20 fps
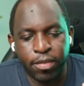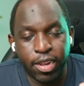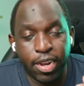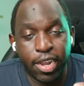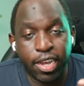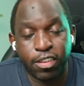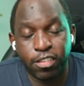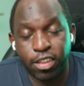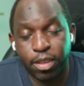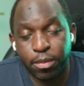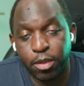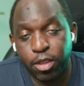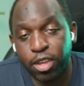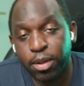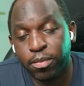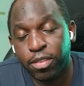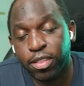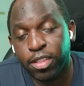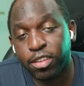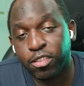The next time you
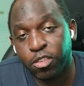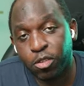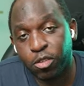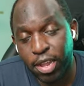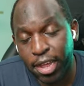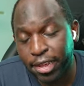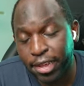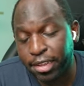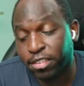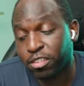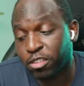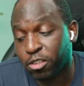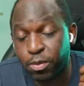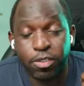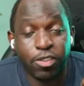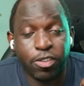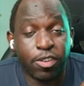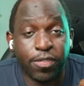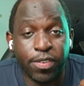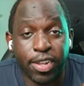come to this, you'll ask
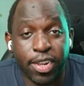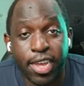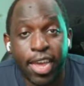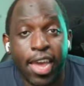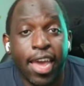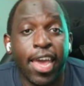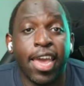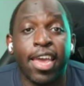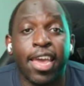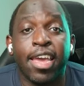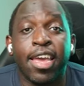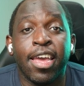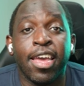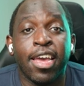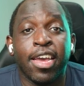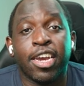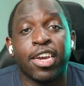specifically, hey,